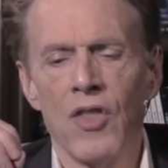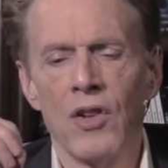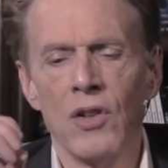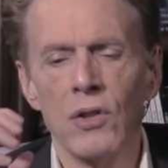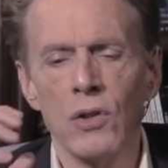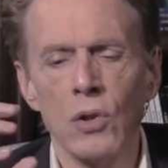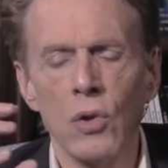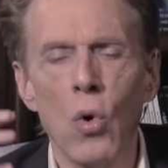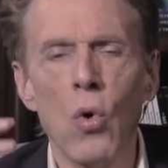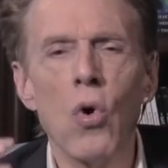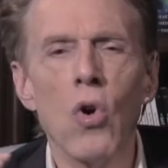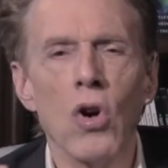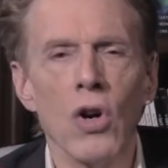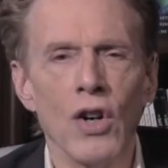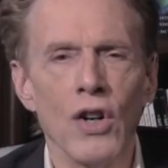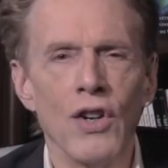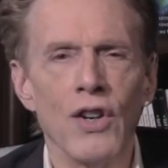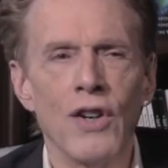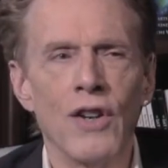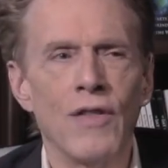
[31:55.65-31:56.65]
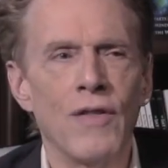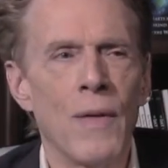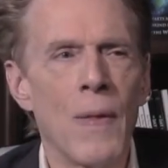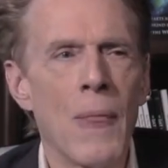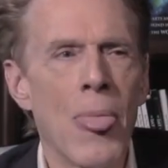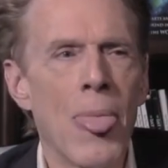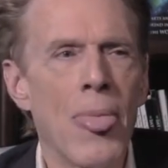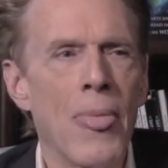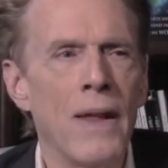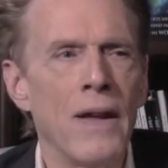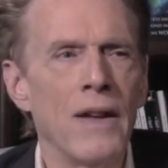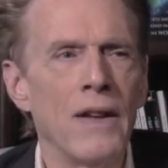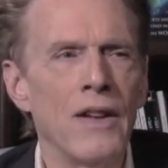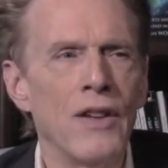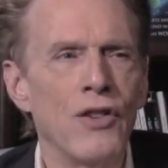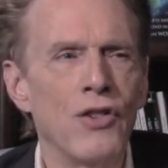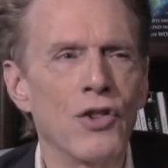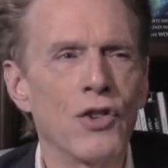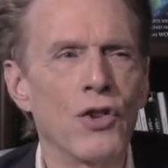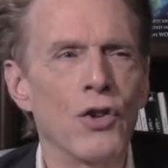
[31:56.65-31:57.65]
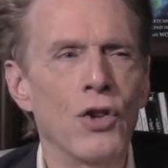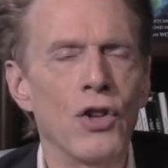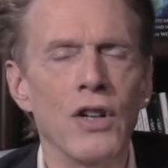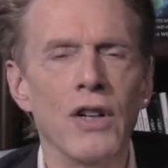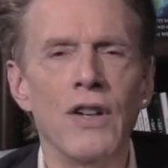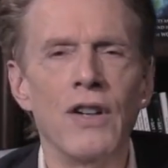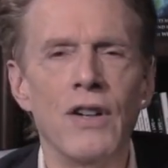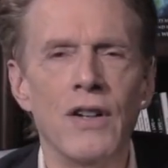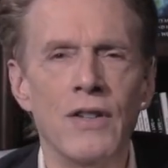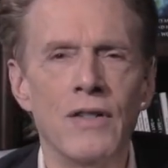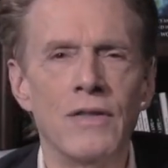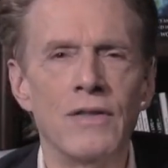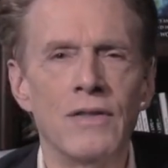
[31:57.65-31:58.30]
The Lord is good.